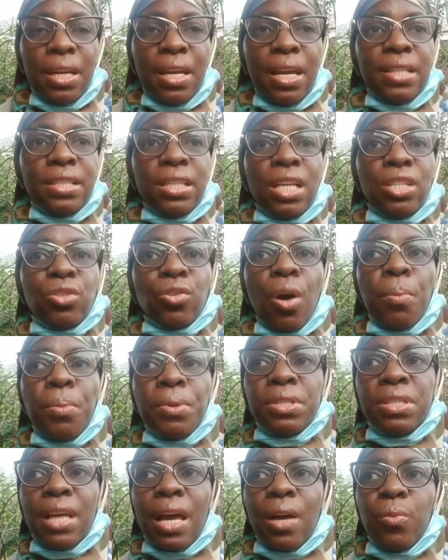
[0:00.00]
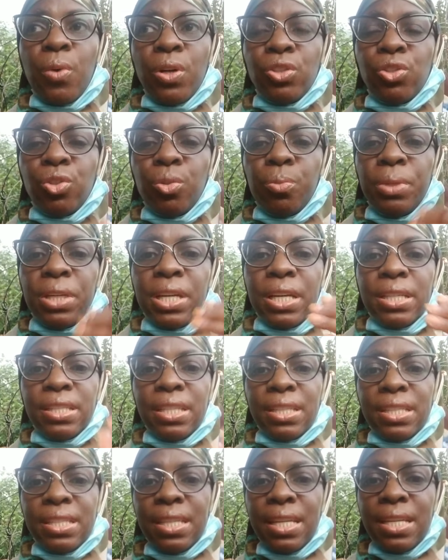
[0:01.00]
It's almost like once you begin
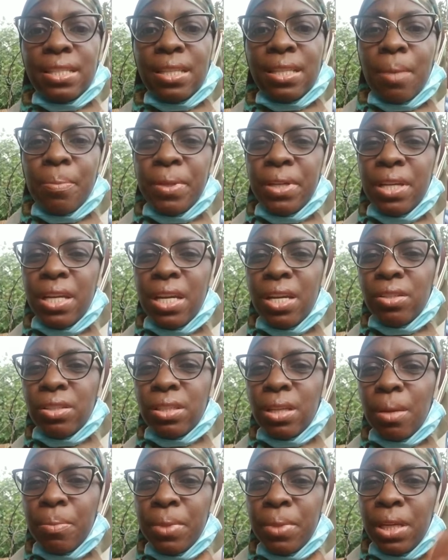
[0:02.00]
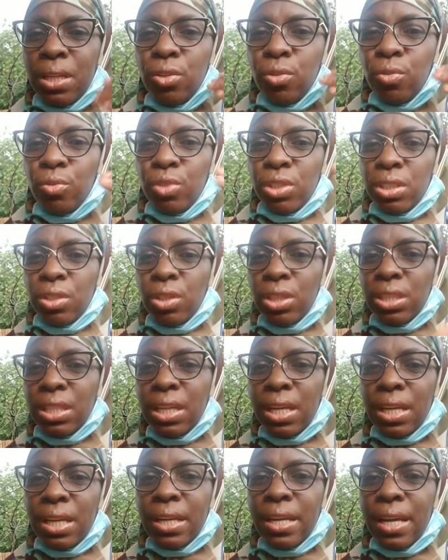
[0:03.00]
to see something, hear something, you
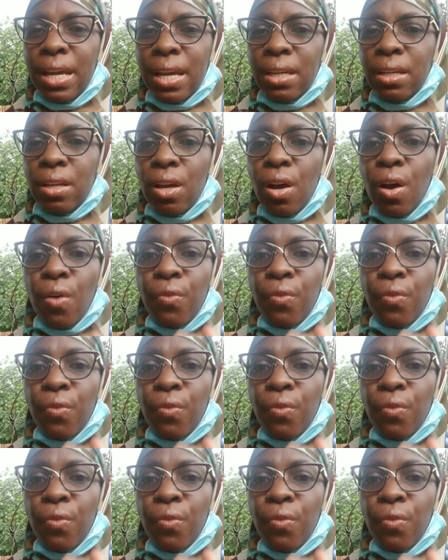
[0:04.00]
see it again.